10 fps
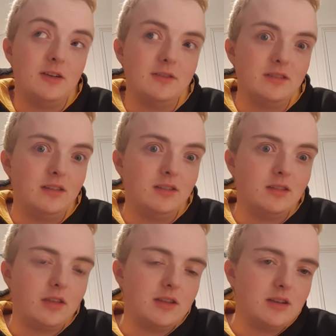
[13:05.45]
I know it's easier
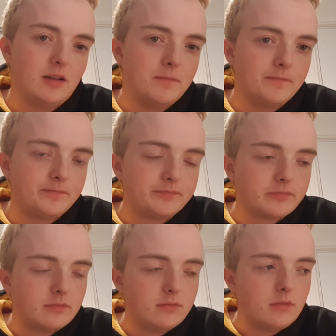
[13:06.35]
said than done,
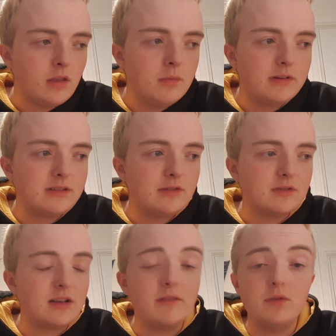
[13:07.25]
but
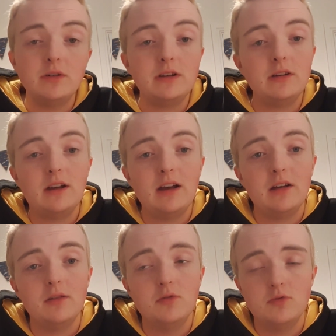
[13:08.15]
seriously, avoid it at
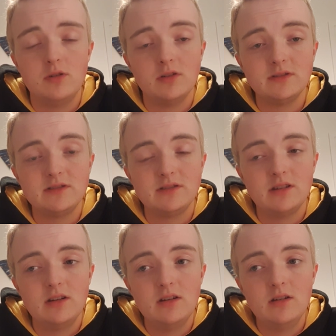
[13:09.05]
all costs,
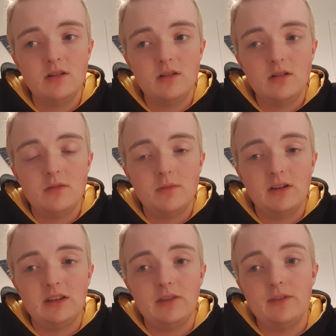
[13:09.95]

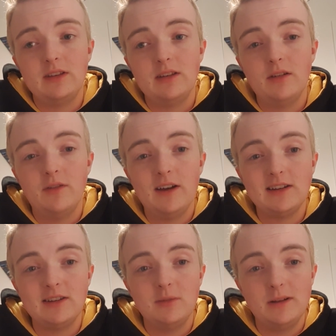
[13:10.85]
because if it's
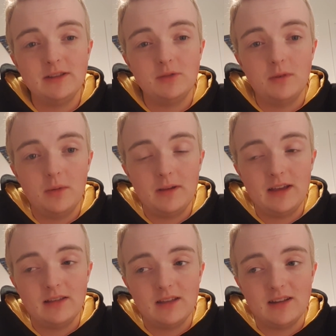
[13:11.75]
affecting mental
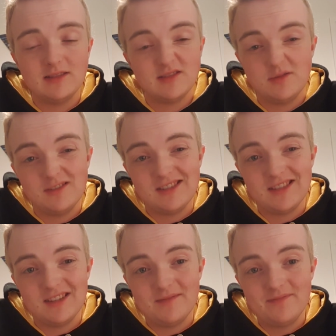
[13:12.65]
well-being, then it's not
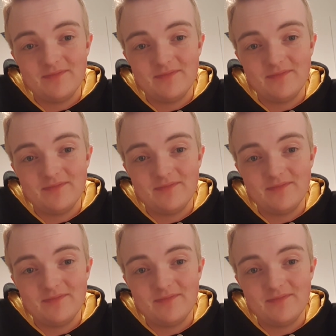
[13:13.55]
worth it.